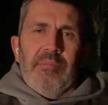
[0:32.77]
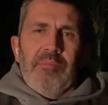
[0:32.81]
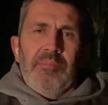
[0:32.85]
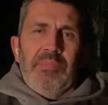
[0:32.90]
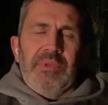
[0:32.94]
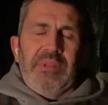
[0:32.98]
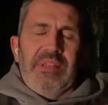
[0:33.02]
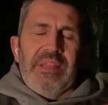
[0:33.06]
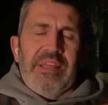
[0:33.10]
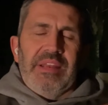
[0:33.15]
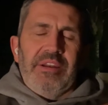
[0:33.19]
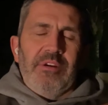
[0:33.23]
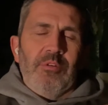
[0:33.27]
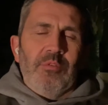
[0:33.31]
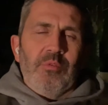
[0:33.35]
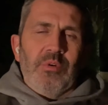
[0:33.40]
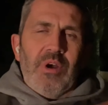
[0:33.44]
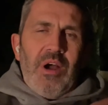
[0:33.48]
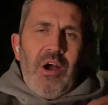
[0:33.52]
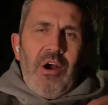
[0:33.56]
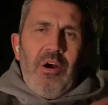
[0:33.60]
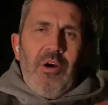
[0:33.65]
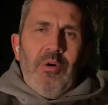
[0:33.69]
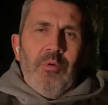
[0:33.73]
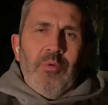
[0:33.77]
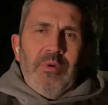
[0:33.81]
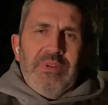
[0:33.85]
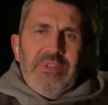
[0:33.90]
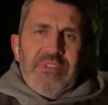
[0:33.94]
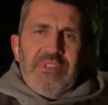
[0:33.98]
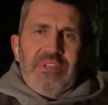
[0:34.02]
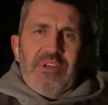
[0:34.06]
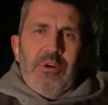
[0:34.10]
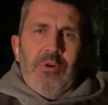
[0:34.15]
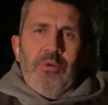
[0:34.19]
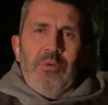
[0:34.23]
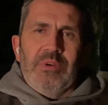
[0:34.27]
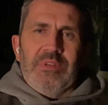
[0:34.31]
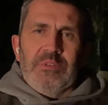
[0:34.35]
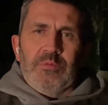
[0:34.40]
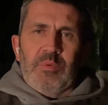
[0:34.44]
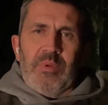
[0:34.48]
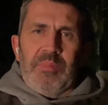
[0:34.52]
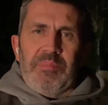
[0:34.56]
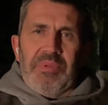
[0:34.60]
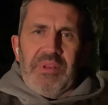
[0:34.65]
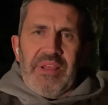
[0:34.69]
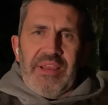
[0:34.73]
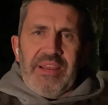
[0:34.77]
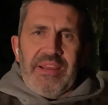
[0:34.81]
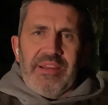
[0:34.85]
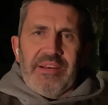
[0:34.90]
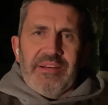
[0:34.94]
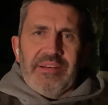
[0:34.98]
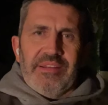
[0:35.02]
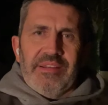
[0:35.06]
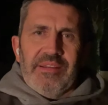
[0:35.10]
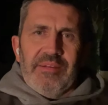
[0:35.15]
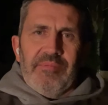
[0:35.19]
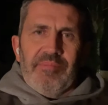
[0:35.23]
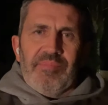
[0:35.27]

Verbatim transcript: but they don't always go as we planned.